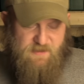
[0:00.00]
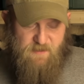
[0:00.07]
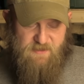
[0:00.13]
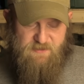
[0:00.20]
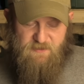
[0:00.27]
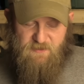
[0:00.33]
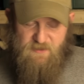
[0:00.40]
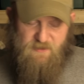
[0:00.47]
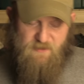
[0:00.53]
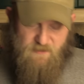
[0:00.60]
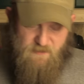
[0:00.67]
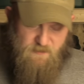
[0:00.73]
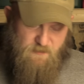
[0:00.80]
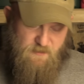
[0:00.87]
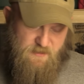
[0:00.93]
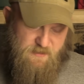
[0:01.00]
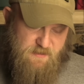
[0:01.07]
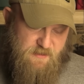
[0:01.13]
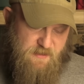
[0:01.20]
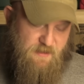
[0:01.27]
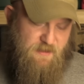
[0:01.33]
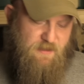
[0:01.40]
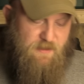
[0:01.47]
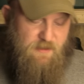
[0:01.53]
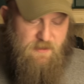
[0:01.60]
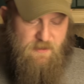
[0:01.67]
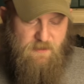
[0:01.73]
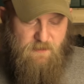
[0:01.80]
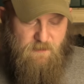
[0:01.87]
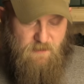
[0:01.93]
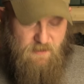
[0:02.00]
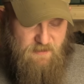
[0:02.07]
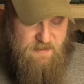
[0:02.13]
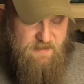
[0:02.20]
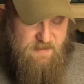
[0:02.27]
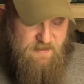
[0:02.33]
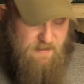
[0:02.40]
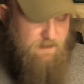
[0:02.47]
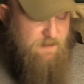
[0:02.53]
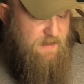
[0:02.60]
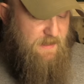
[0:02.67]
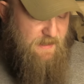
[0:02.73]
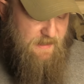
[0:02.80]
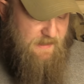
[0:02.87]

especially younger ones, really seem to